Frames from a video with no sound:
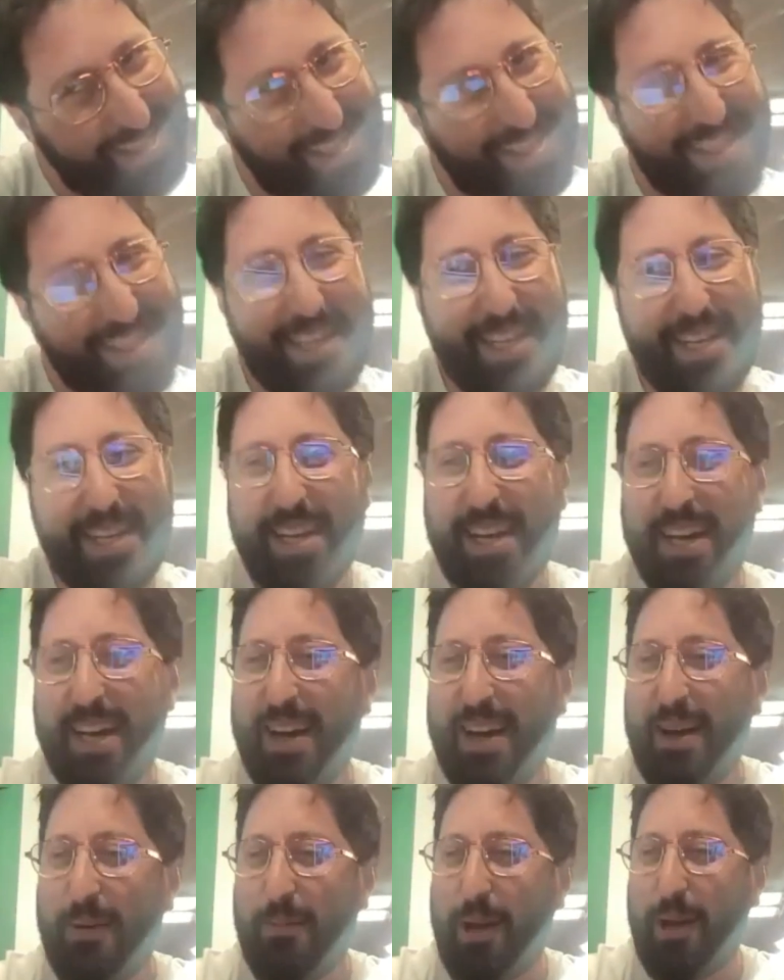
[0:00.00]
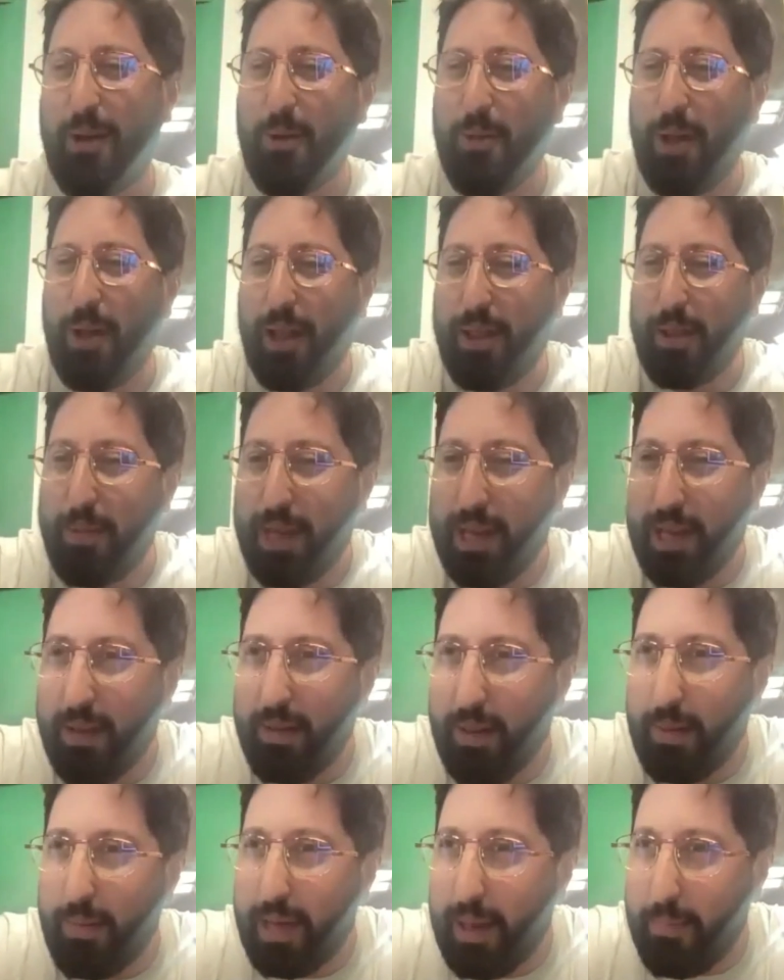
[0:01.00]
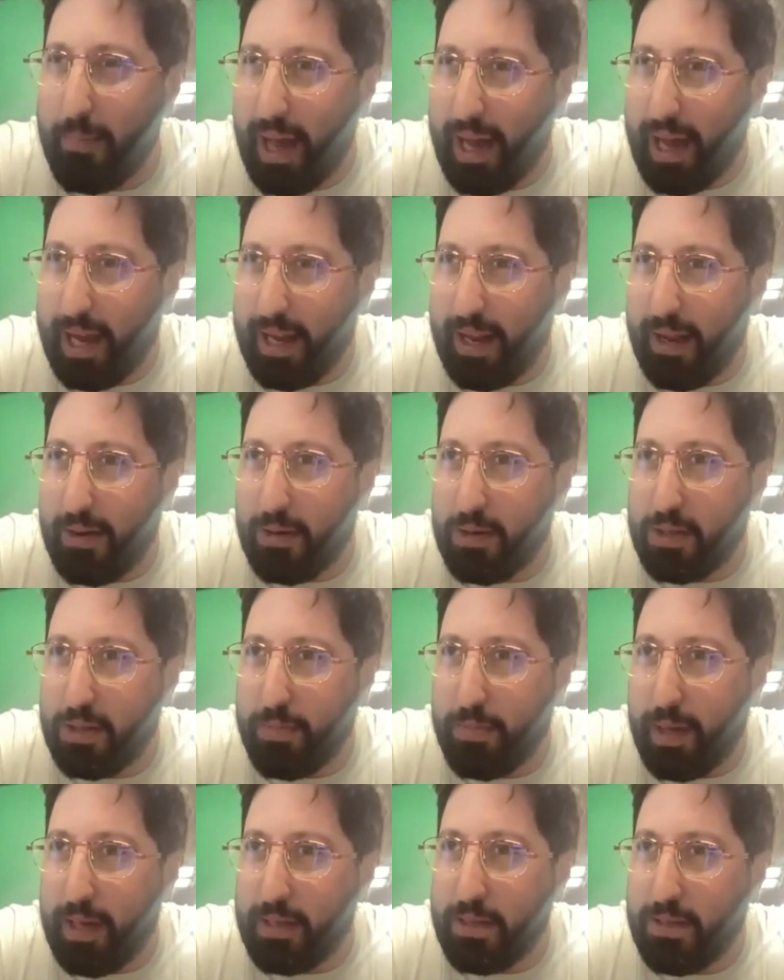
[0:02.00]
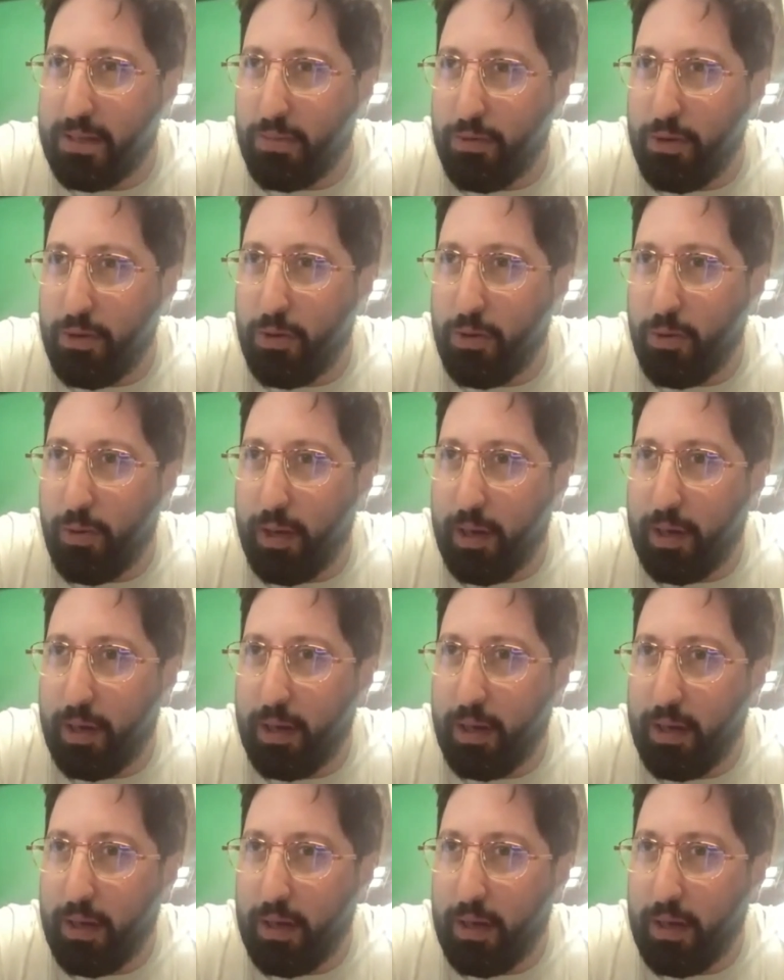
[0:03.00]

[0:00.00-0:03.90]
uh, wait, hold on. Let me get let me get back in outer space real quick.